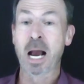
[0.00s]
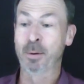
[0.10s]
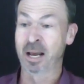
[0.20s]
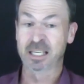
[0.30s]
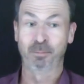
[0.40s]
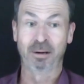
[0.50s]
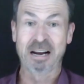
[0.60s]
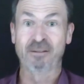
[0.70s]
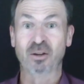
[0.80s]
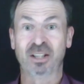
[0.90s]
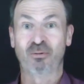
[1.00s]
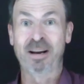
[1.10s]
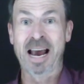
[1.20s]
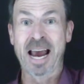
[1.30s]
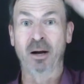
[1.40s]
And we like to believe those
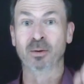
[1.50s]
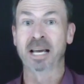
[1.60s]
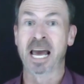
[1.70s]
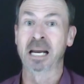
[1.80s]
three angles